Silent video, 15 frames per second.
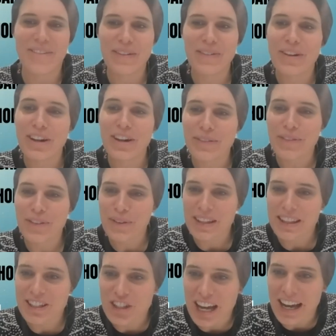We've got a few in
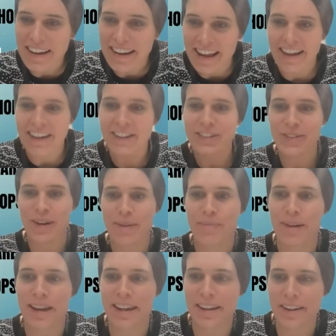the chat now, so I
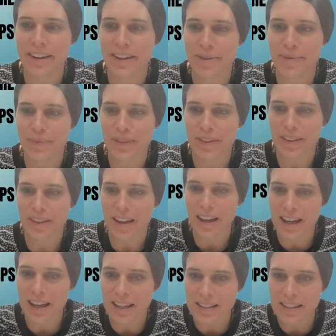might
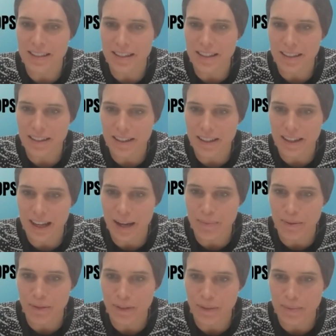ask a
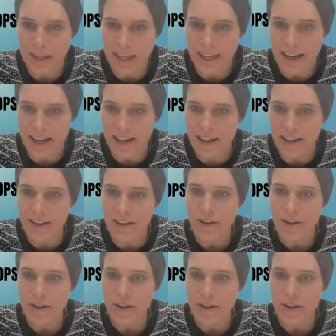couple from here.